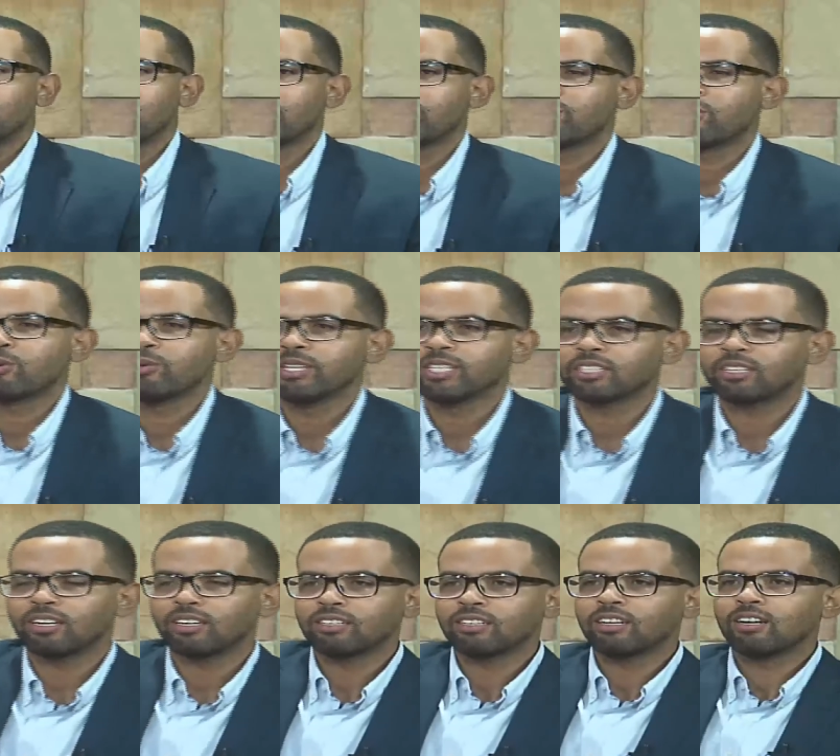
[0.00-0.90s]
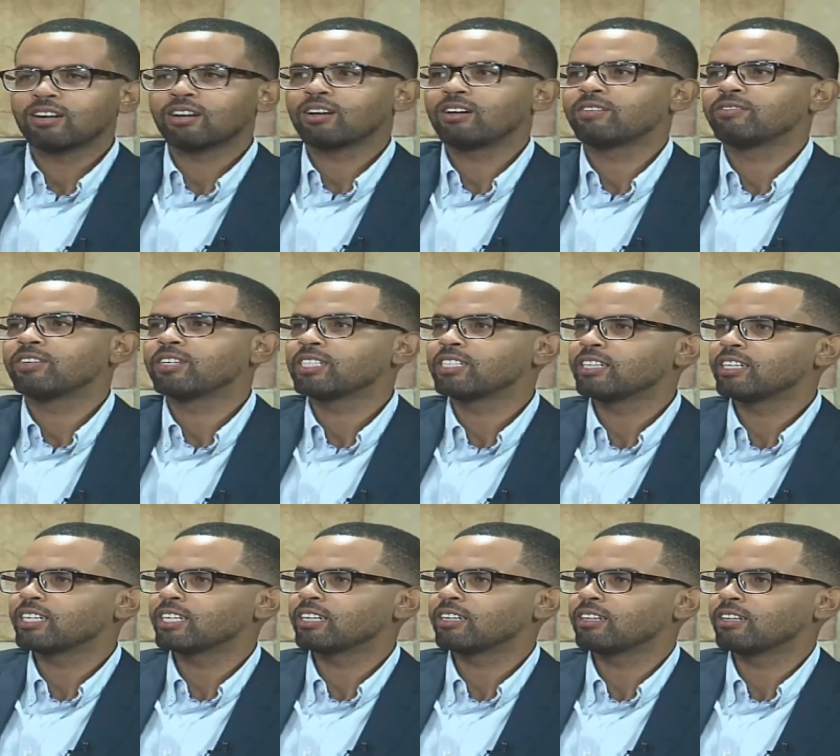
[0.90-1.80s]
show, before we started our
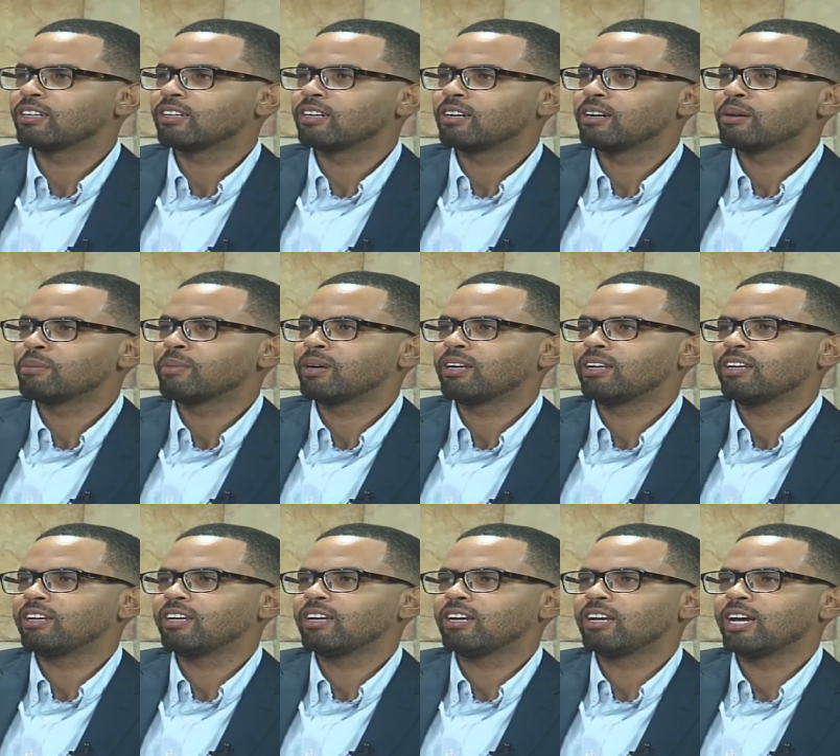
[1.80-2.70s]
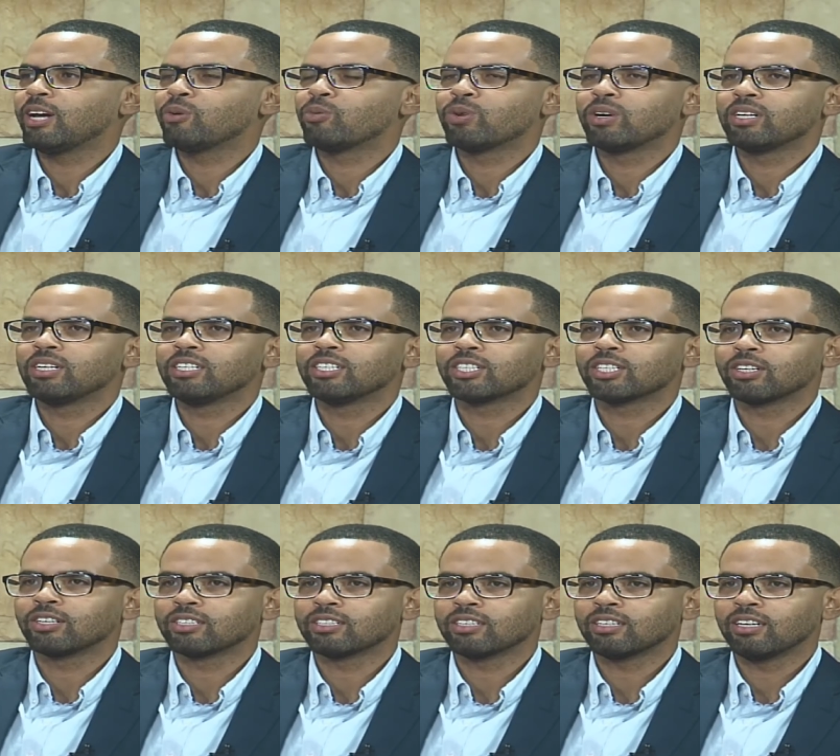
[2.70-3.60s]
conversation, uh, Marlene and I were
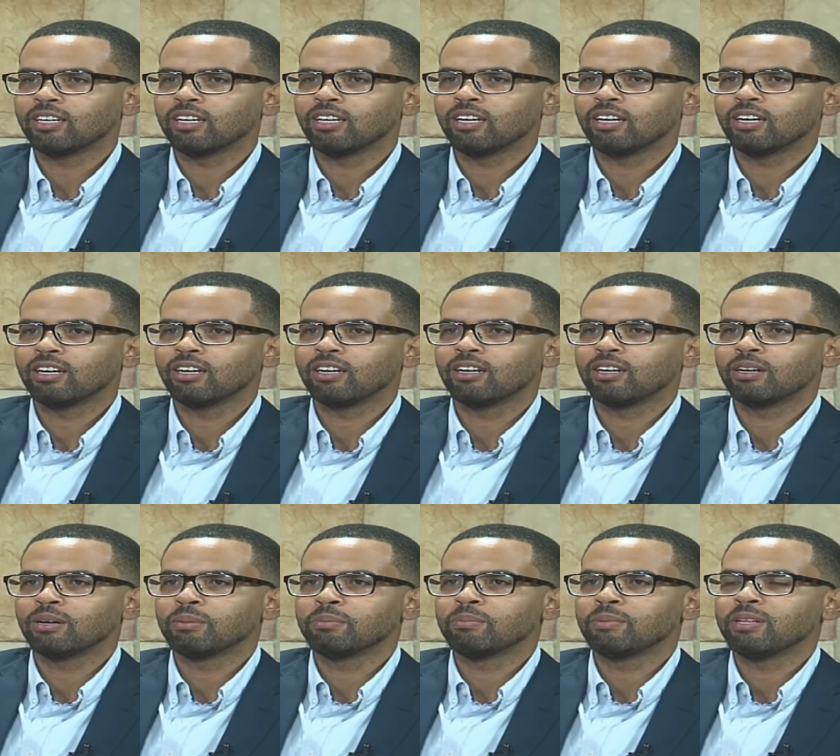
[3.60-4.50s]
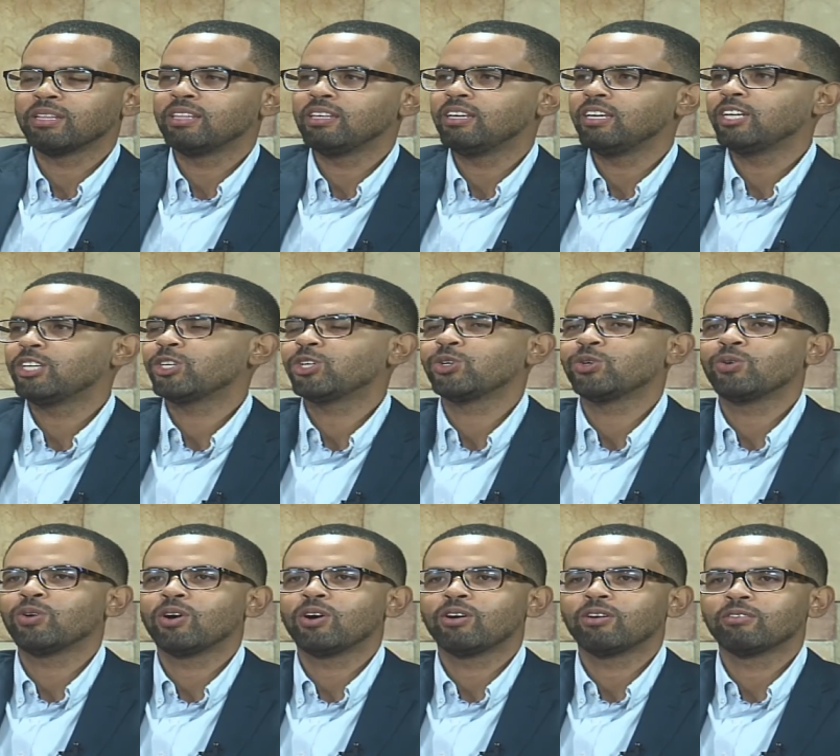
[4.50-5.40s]
discussing um, the
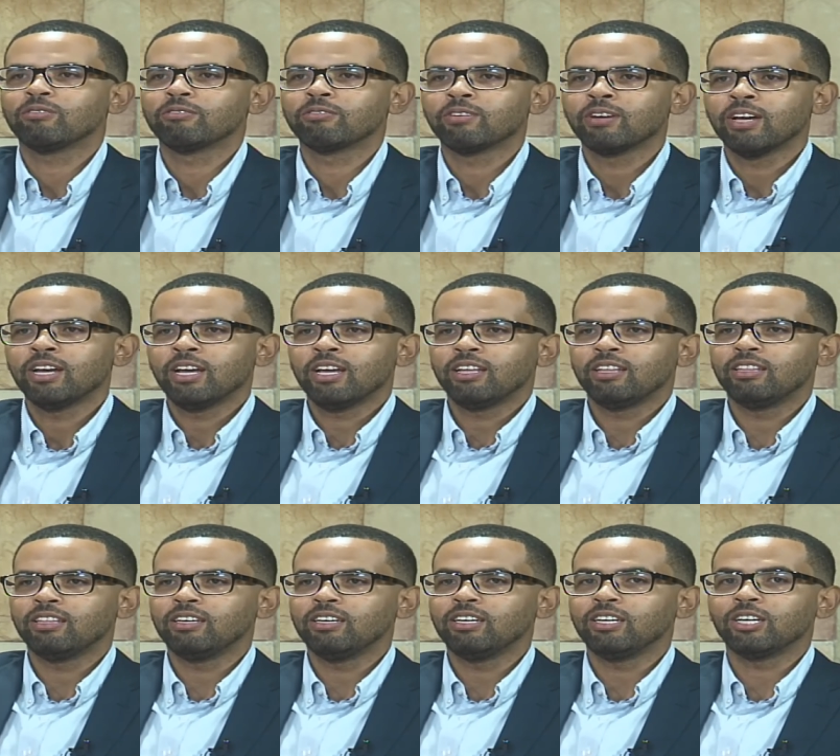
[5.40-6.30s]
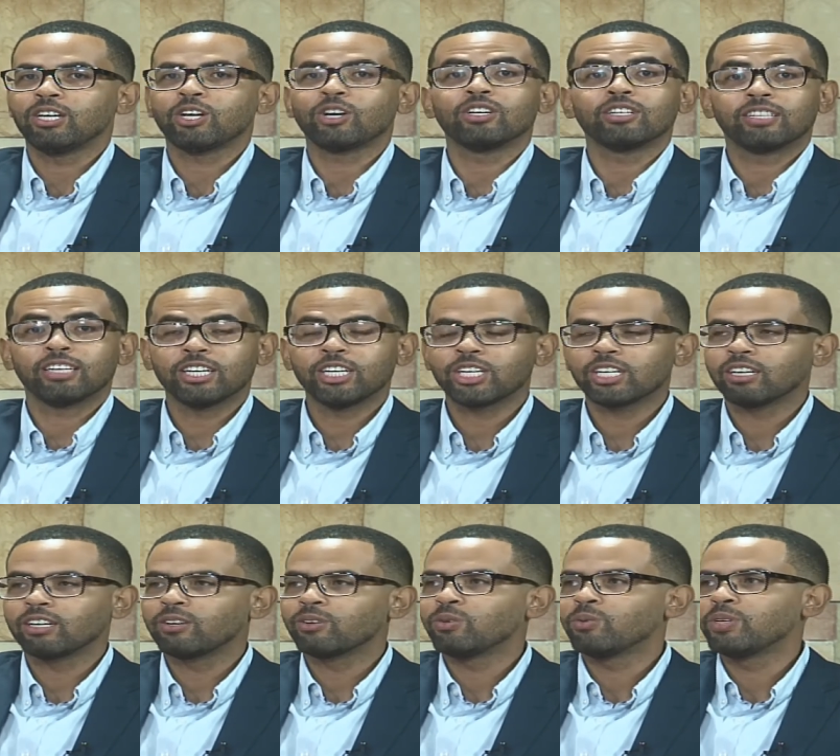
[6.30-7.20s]
issue of the
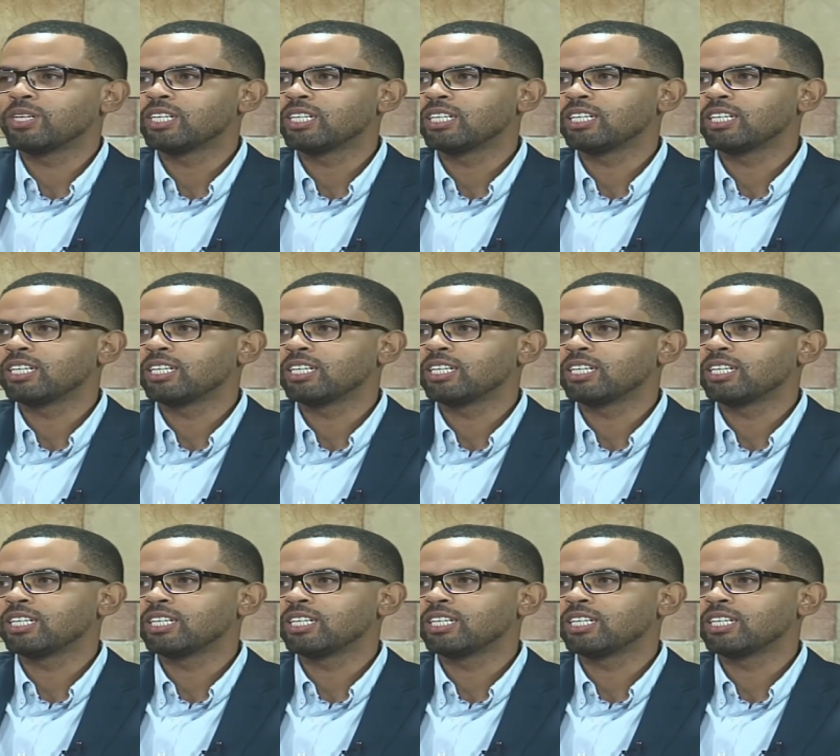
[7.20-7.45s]
contention